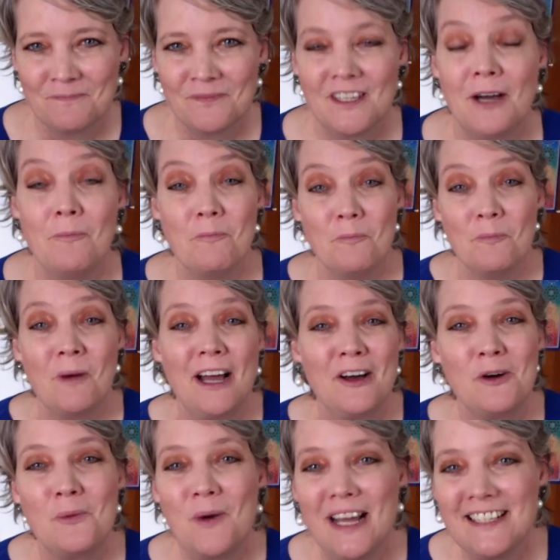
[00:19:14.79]
Now, my
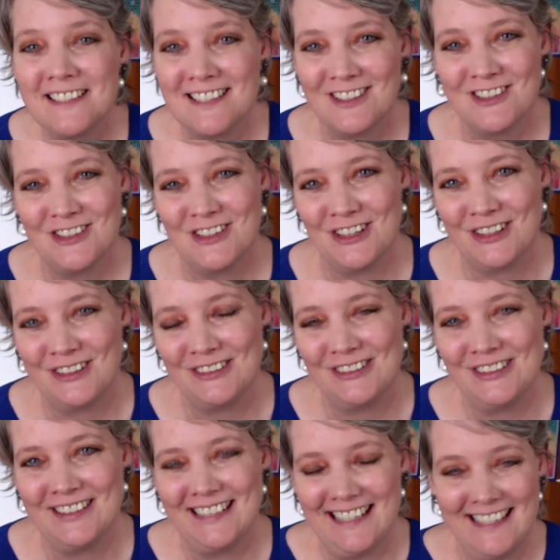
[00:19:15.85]
Oasis journal